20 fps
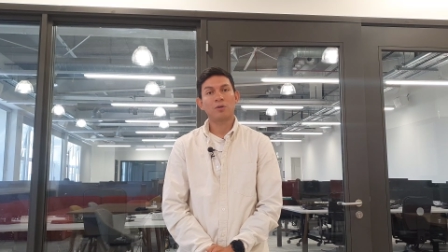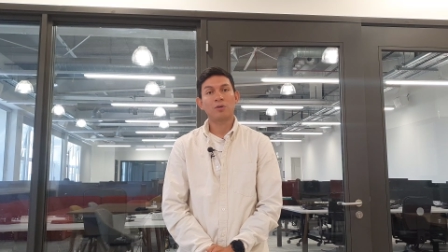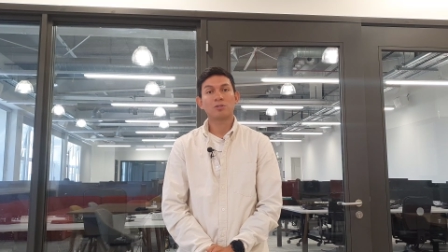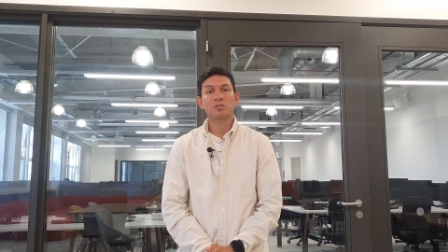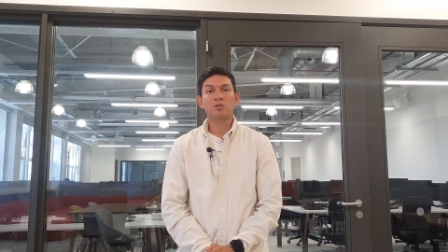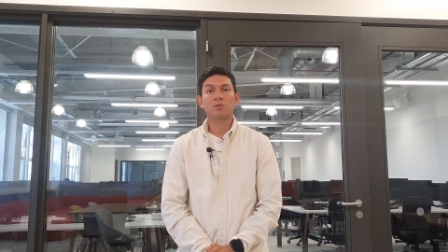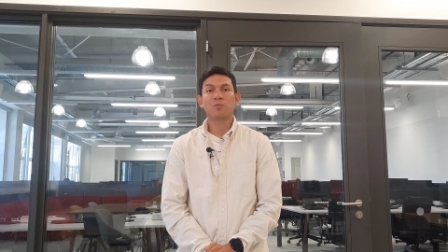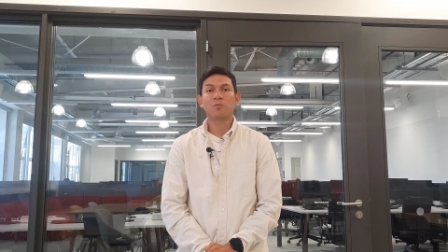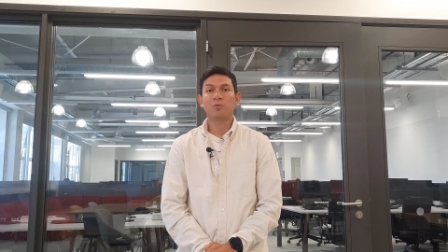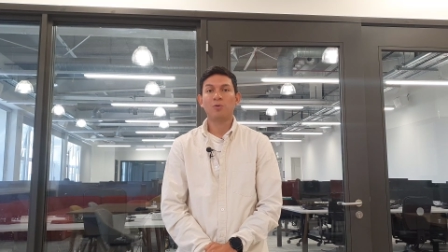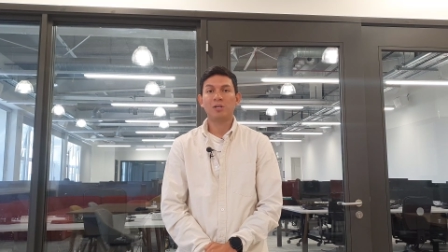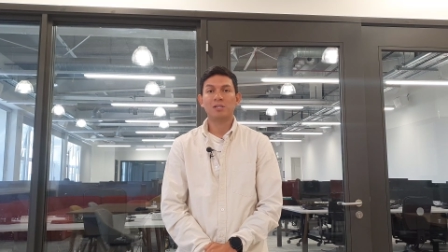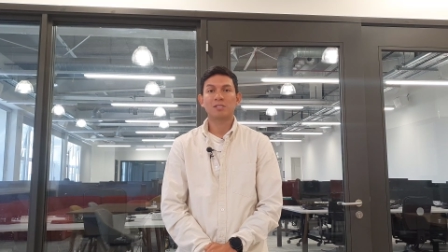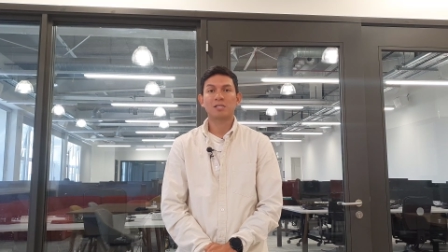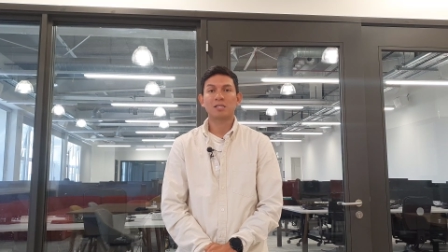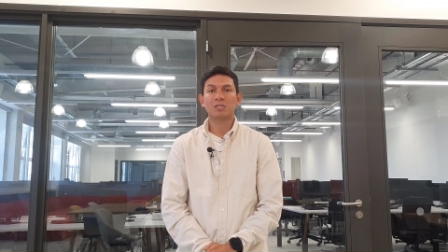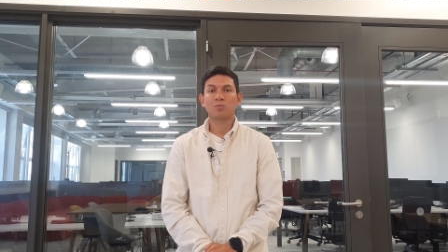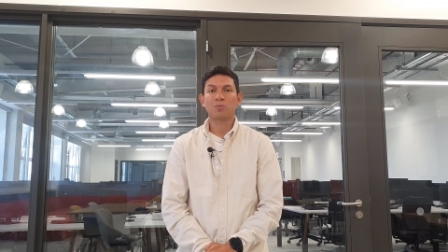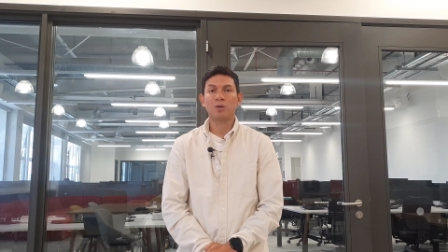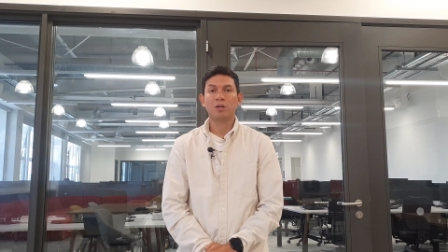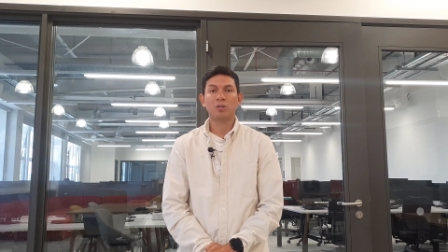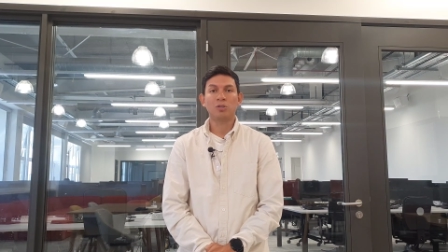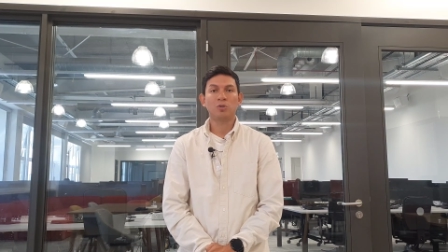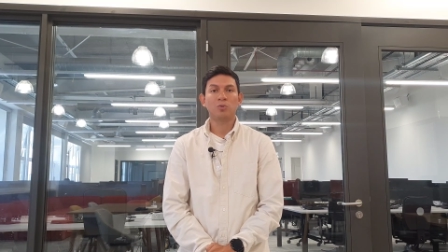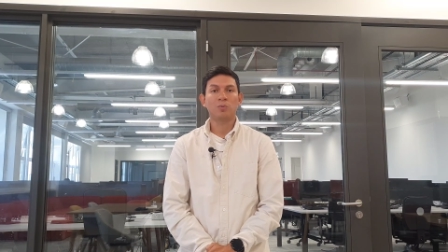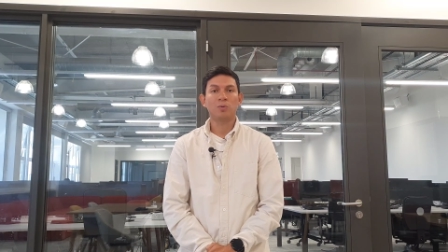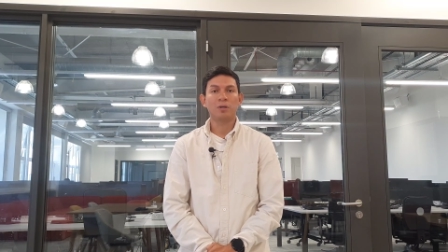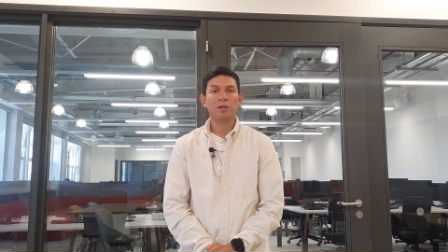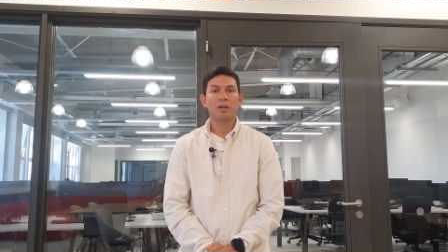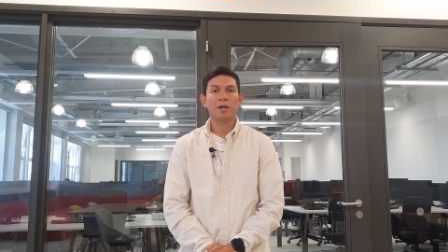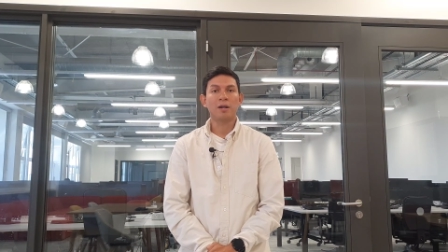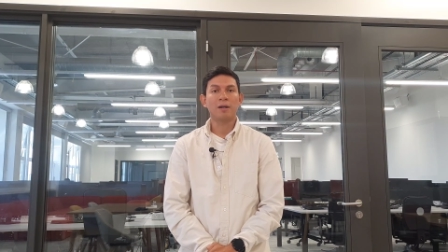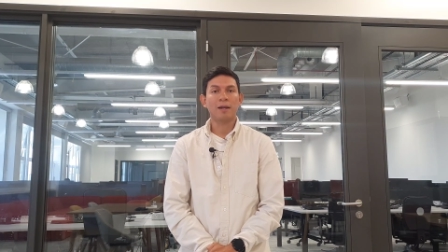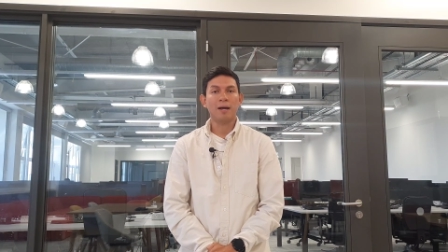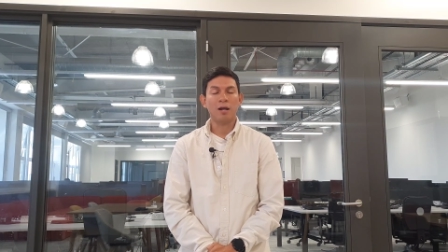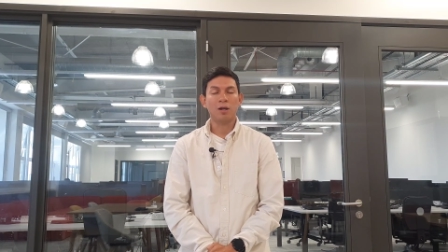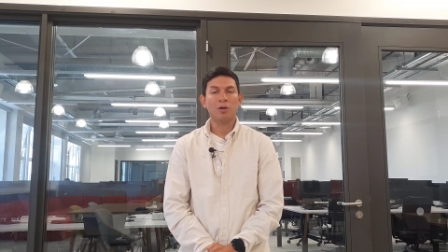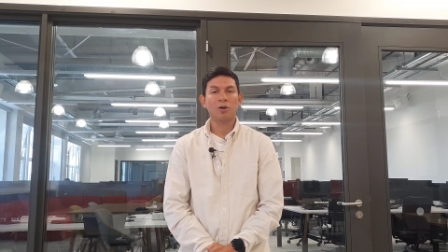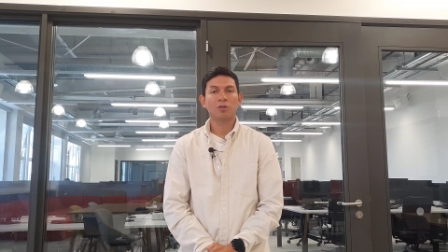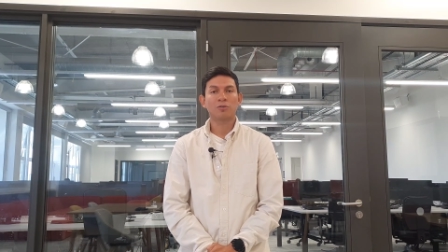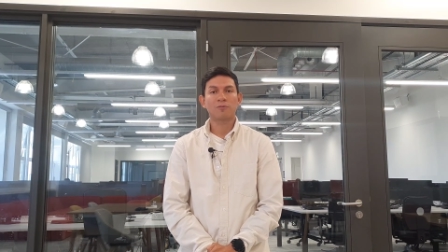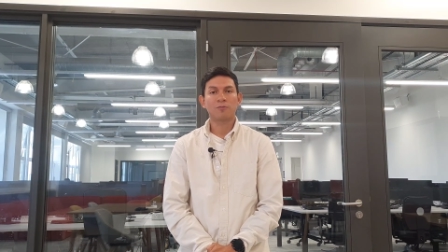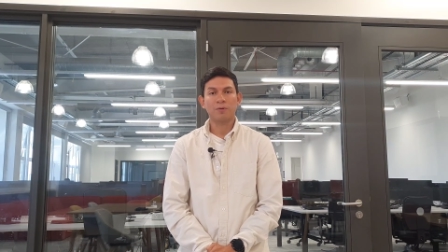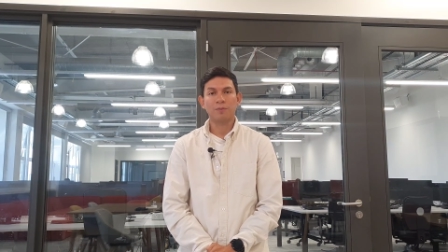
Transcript: lots of quizzes where you will learn a lot